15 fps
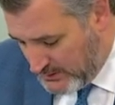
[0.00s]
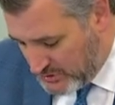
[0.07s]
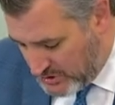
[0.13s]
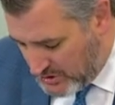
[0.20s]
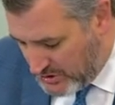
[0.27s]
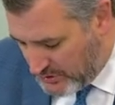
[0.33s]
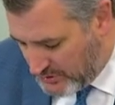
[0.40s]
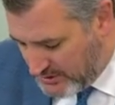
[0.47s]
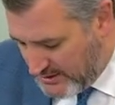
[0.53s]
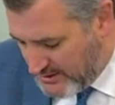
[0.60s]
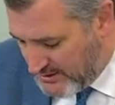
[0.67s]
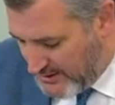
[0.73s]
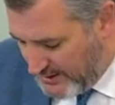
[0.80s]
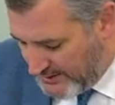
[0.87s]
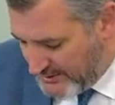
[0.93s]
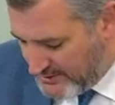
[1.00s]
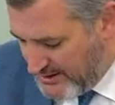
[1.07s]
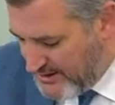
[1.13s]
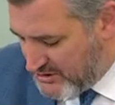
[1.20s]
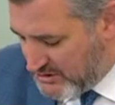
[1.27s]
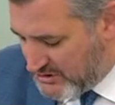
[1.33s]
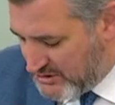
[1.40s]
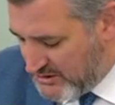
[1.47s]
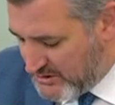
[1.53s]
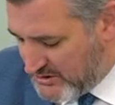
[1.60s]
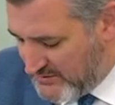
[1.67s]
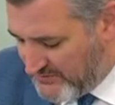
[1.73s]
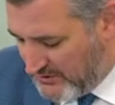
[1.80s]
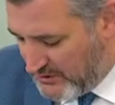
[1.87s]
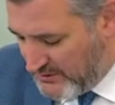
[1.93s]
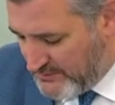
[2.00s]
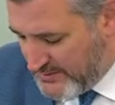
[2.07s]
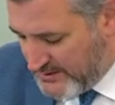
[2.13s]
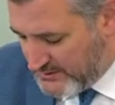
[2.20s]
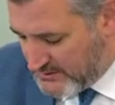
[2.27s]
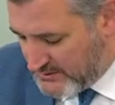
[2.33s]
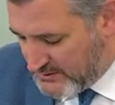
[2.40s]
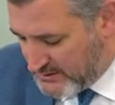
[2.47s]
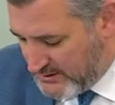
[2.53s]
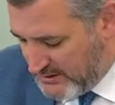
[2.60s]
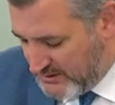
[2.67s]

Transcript: Do you think other agencies' involvement